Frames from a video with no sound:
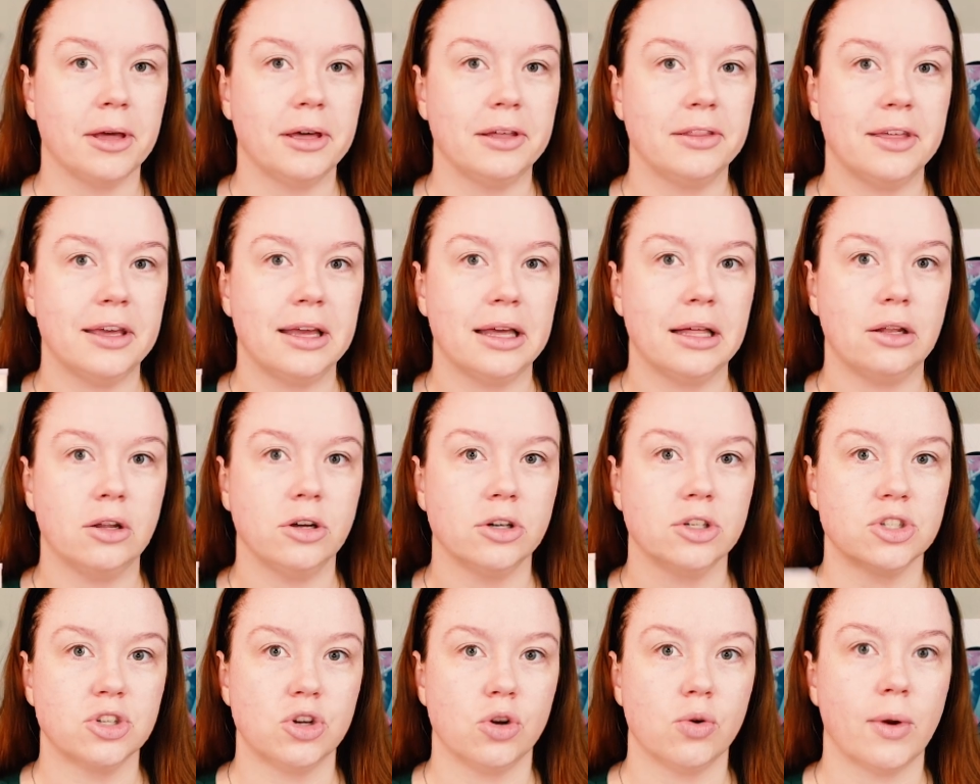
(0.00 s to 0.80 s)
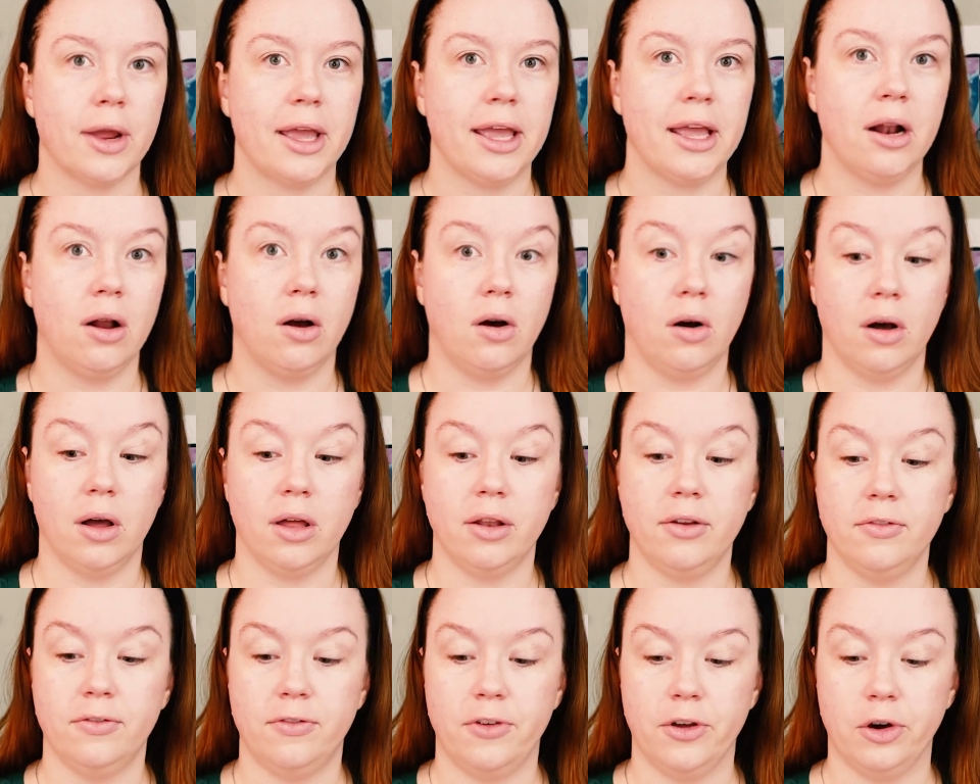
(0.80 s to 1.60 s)
I think it looks great
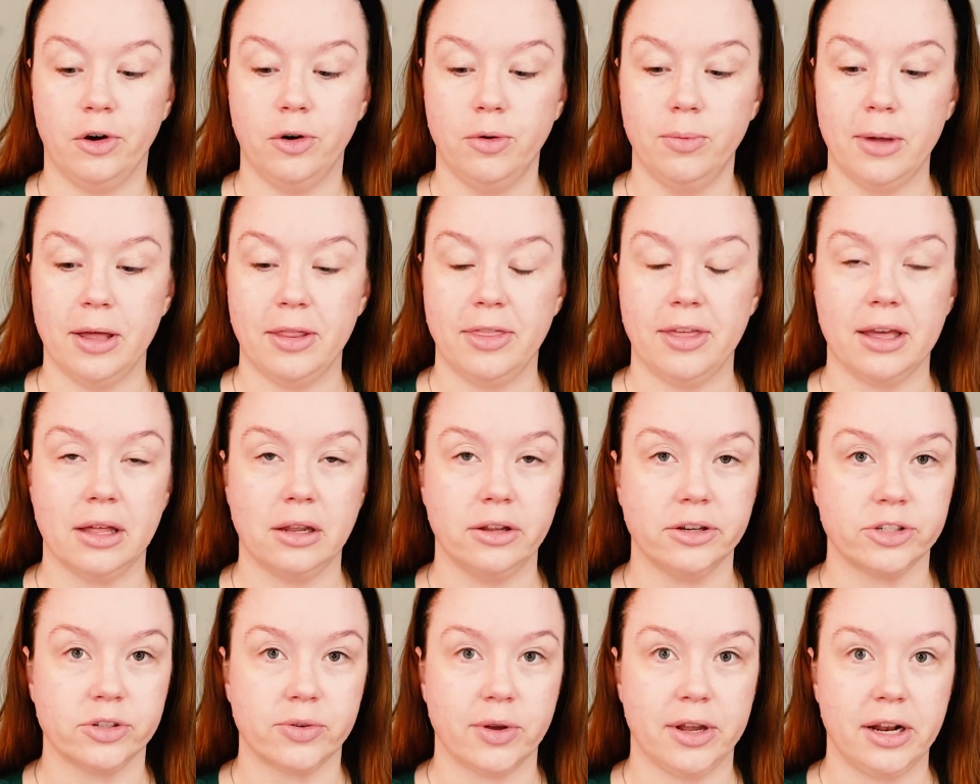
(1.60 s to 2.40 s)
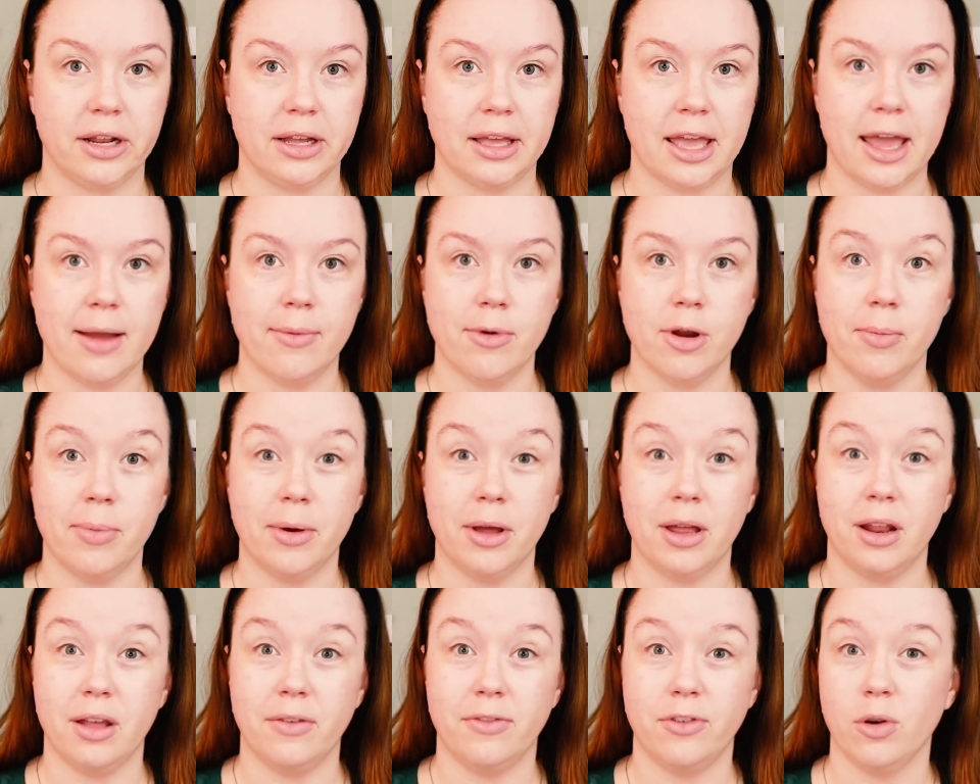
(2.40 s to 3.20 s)
on film. I think it looks great on camera,
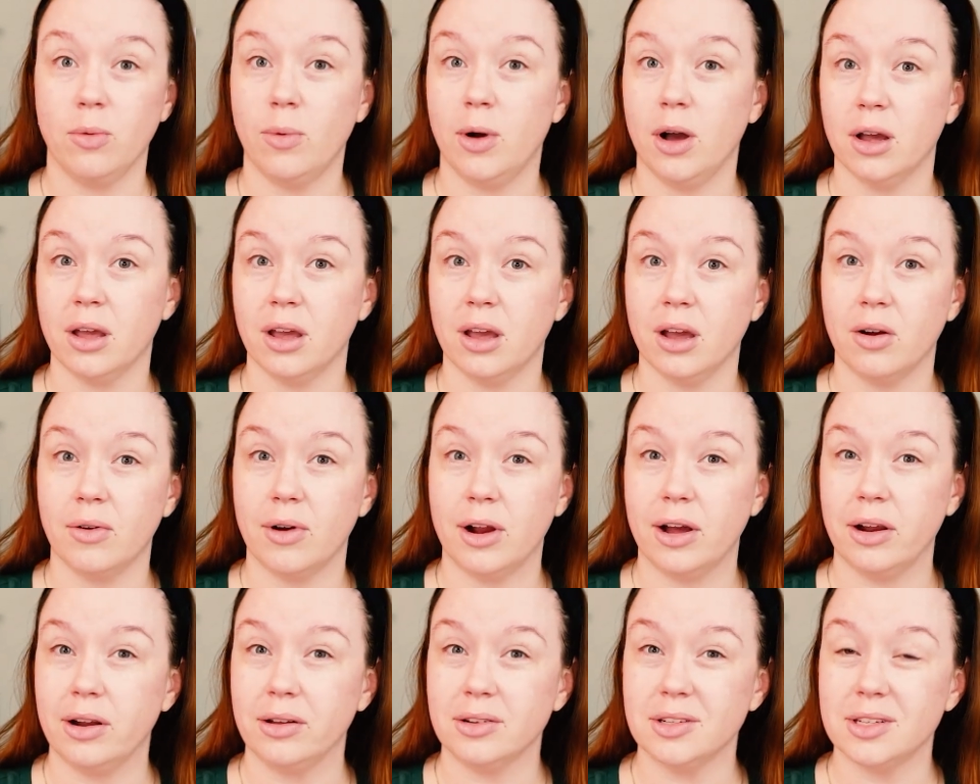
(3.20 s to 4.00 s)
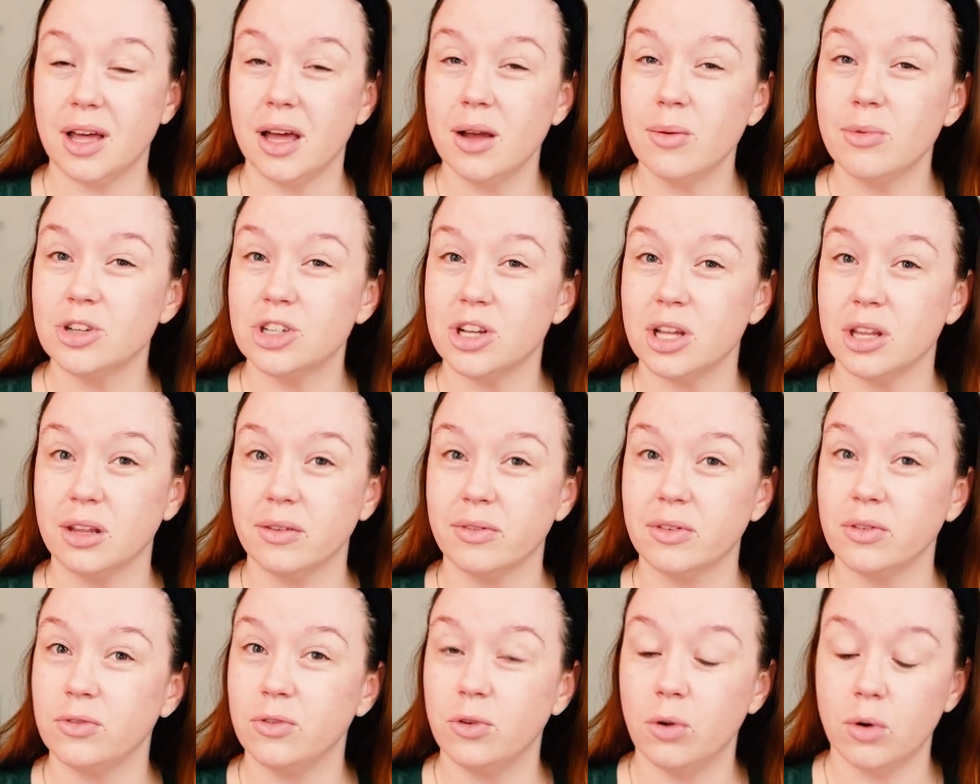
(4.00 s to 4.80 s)
but if you're walking around outside, which I live
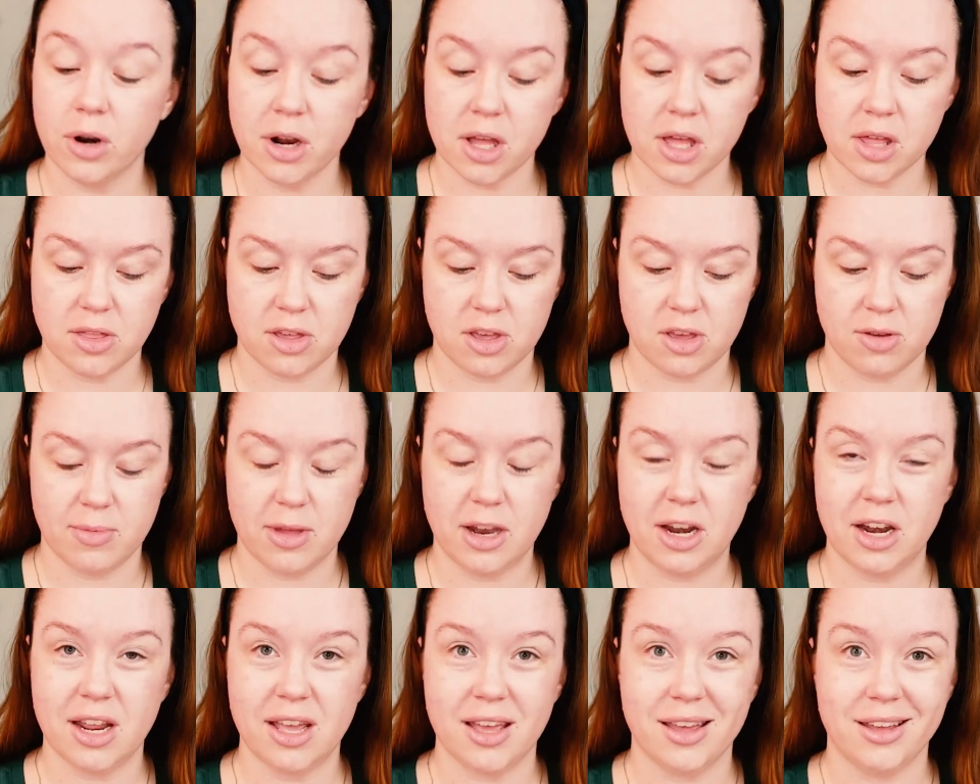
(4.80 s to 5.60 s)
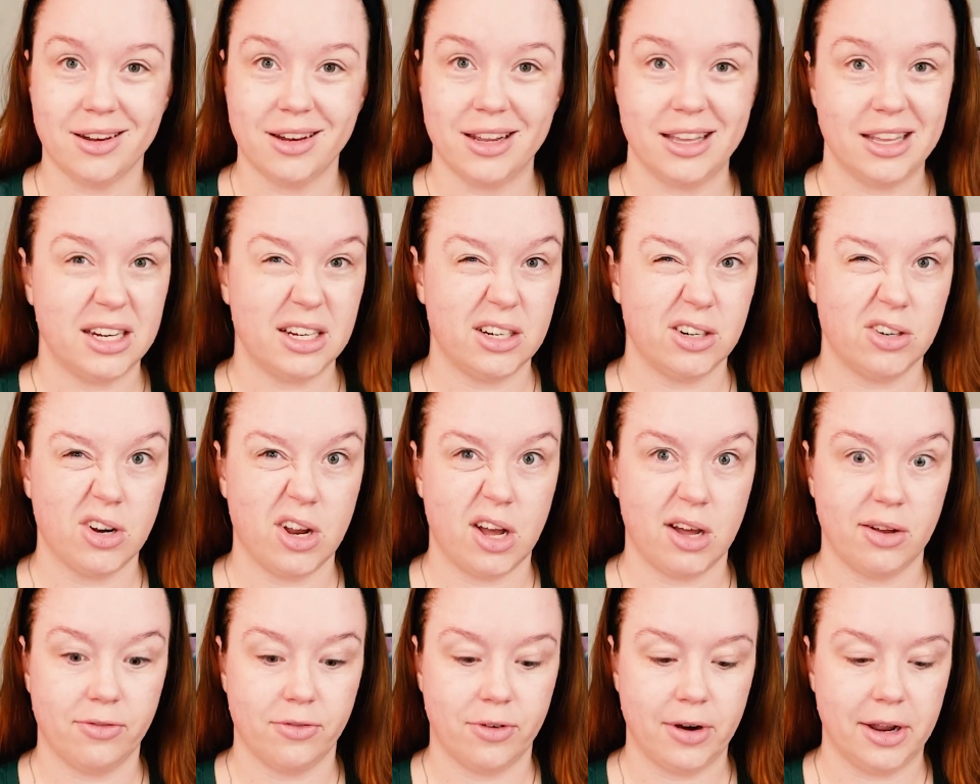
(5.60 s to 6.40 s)
in Florida, the humidity and it are
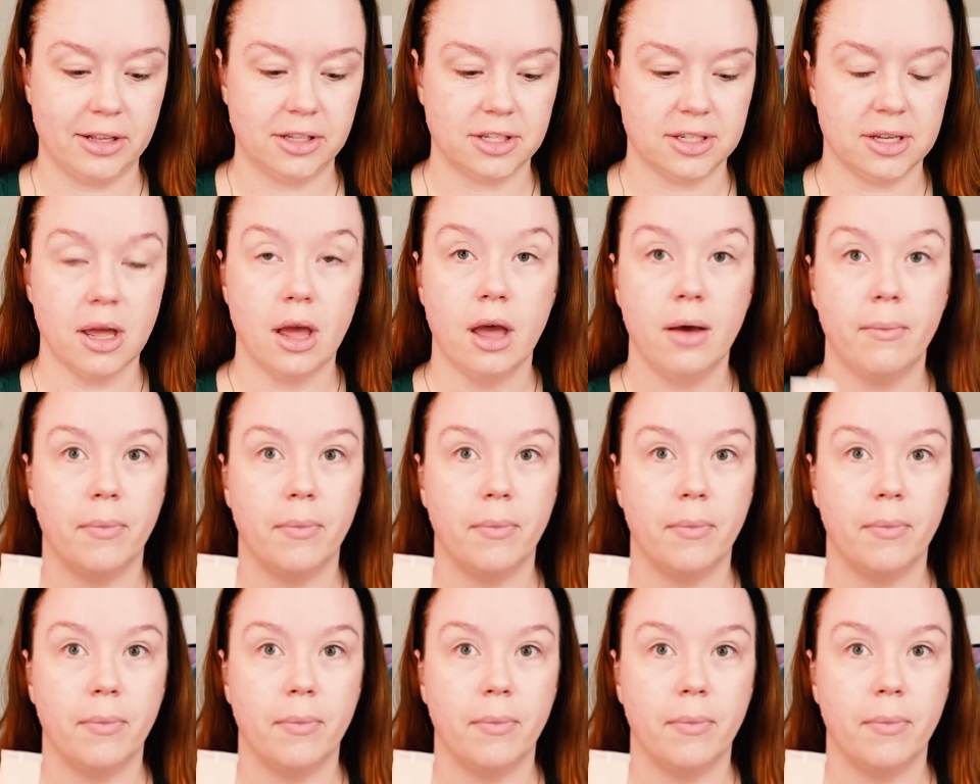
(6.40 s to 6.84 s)
not friends.